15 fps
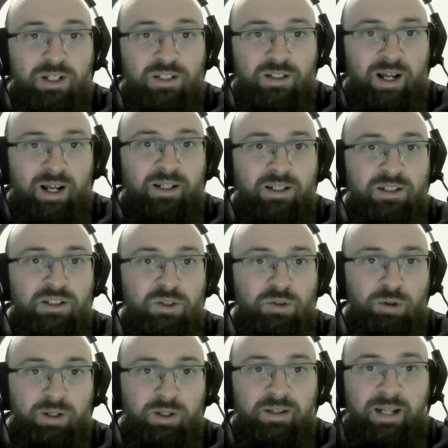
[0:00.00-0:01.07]
it's like until
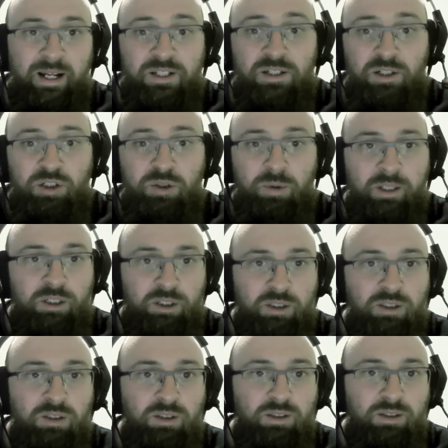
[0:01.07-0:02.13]
you're in that
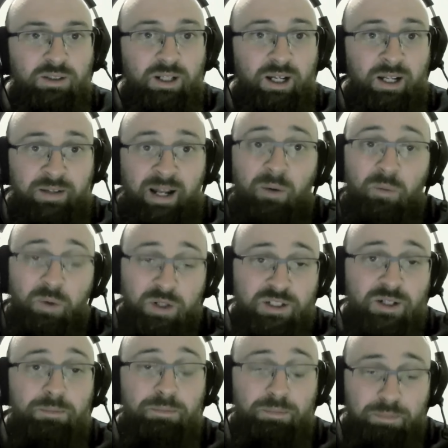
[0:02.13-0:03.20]
situation. And that was
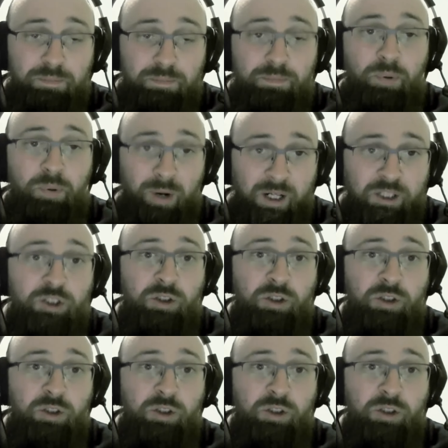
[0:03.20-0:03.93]
a pressure